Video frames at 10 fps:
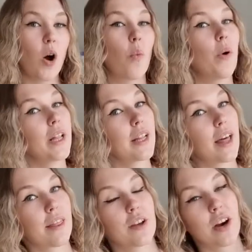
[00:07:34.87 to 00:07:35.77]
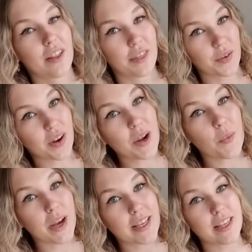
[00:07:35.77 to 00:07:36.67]
Well, there are three
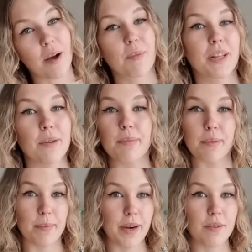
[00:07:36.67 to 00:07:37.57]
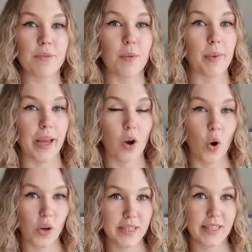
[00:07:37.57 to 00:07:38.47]
ways I'm going to prepare for my
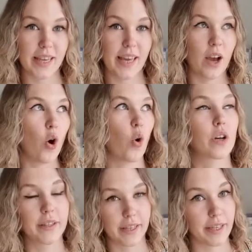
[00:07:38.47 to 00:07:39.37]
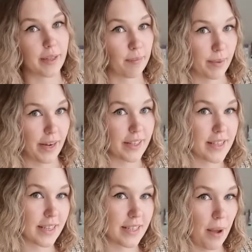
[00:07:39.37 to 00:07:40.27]
OSCE or clinical
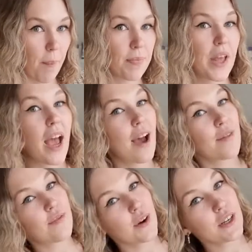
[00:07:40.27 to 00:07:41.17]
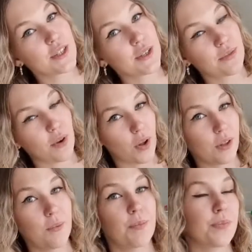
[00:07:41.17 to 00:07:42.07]
practice exam. First of
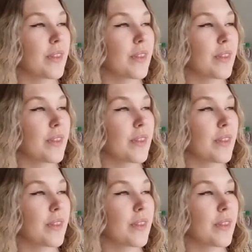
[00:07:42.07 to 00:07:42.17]
all,